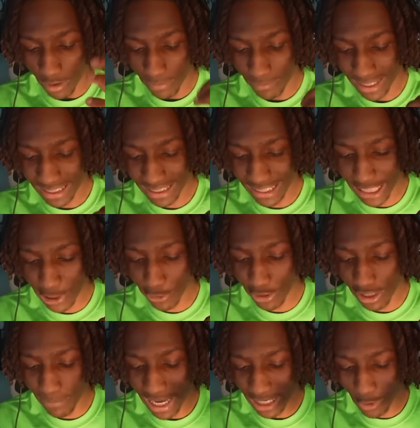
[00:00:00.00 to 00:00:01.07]
My
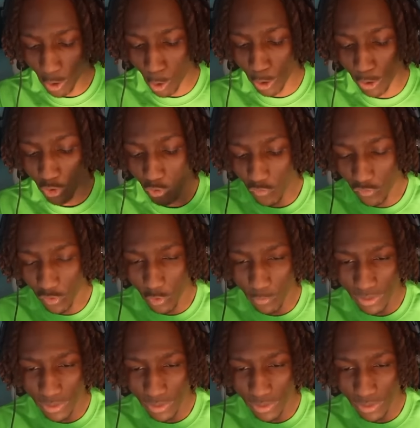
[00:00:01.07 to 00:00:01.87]
security, my car, you feel